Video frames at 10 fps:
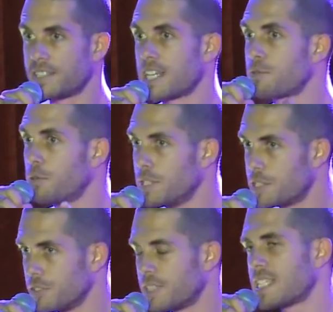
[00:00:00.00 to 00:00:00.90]
That's what we
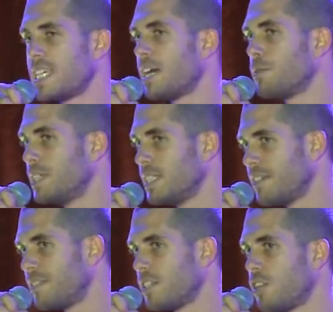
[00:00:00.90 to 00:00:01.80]
do. That's how we
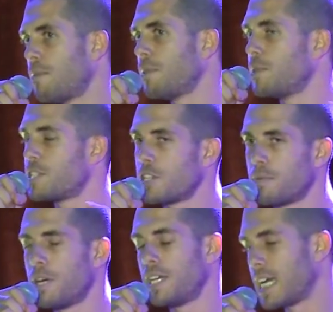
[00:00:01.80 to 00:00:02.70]
live in alignment and we
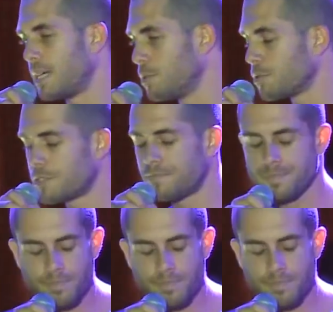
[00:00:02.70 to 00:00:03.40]
stop hurting animals.